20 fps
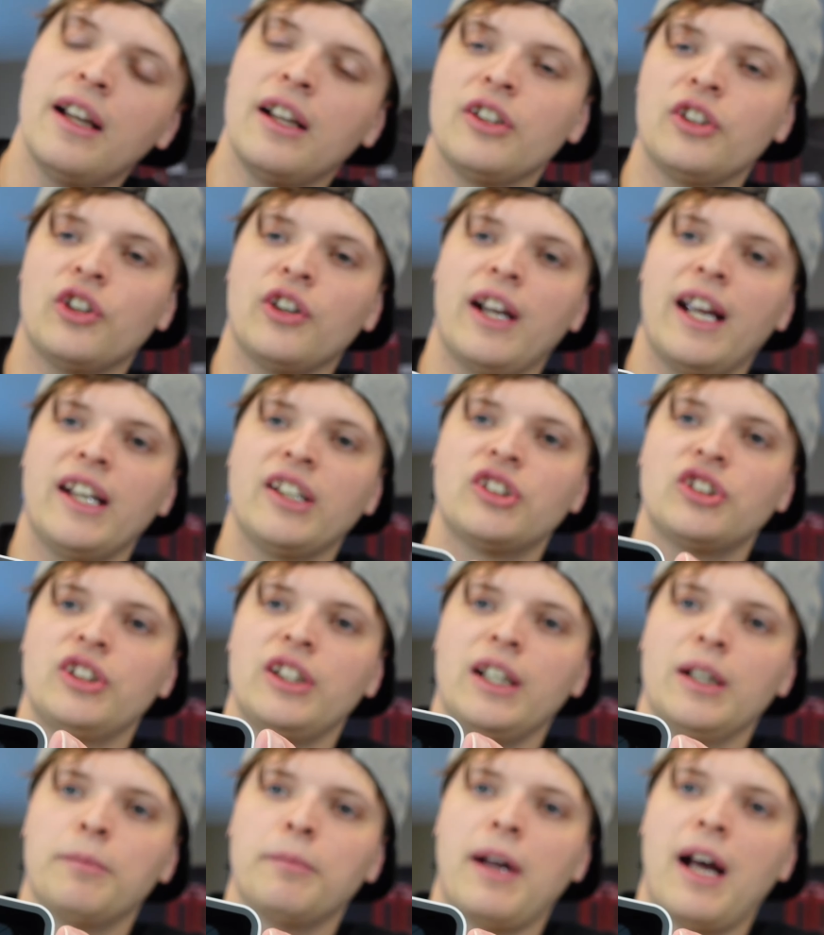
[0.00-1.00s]
your
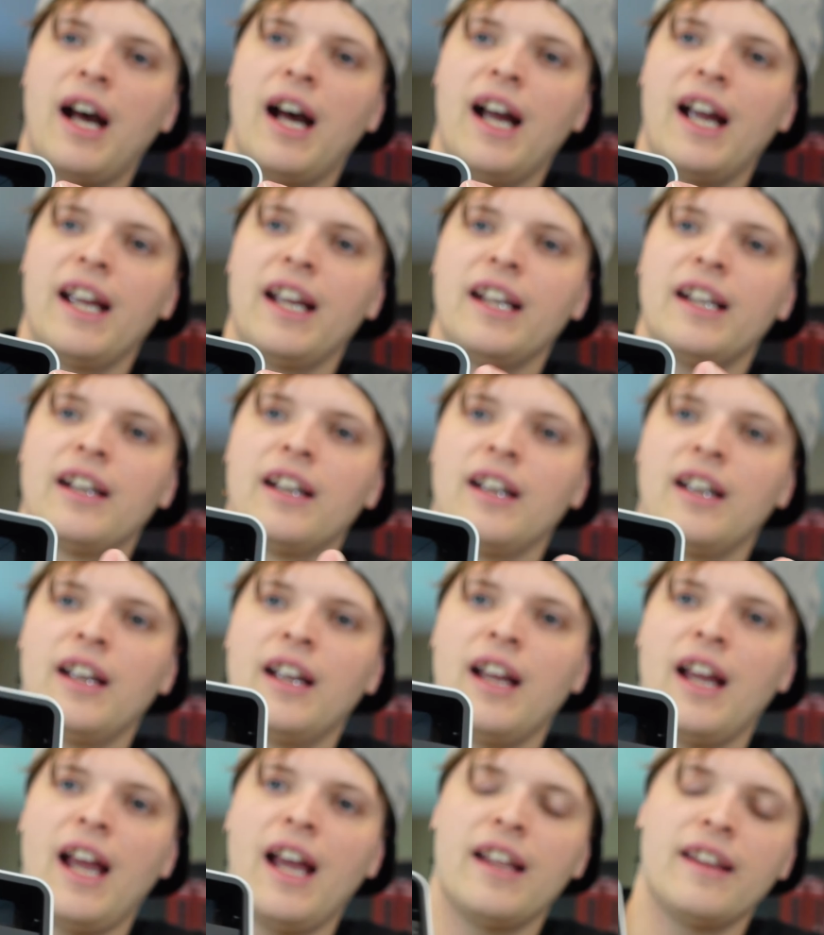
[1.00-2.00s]
HDMI,
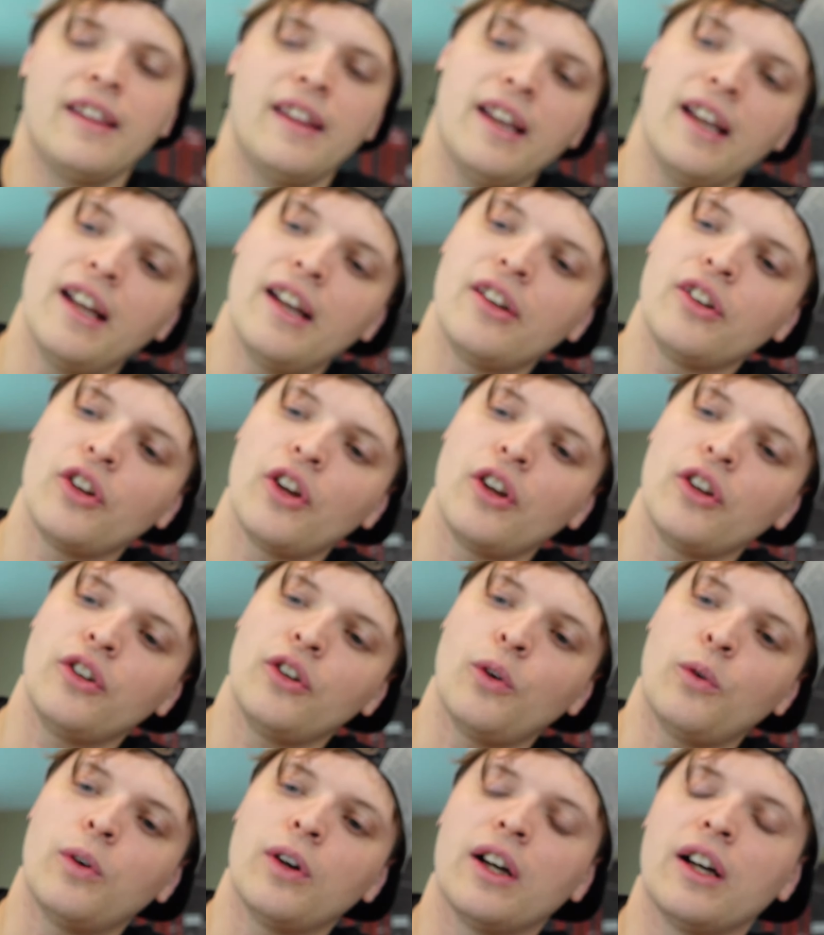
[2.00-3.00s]
and then
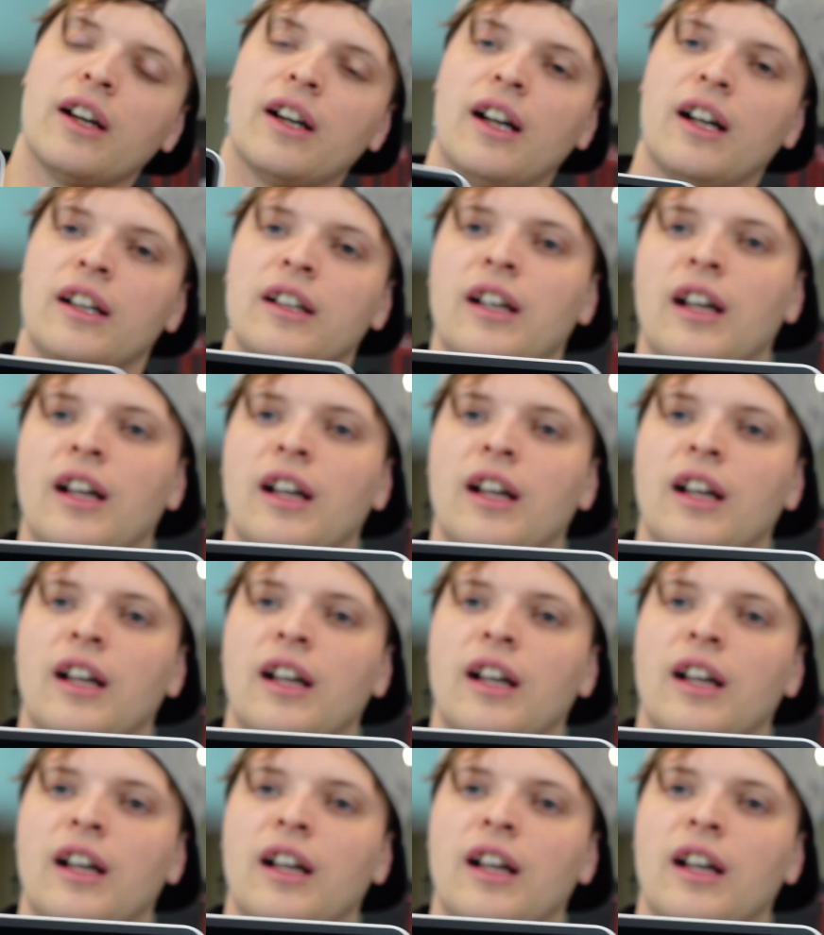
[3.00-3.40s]
your